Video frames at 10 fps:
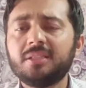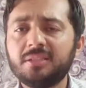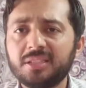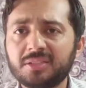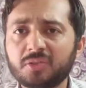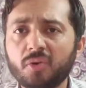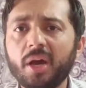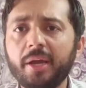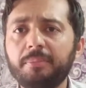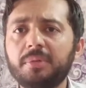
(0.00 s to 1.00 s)

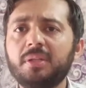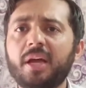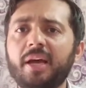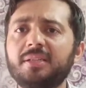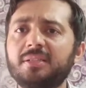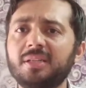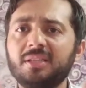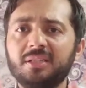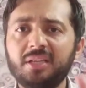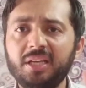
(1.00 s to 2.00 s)
described that
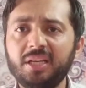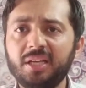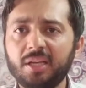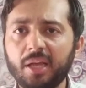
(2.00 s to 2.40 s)
the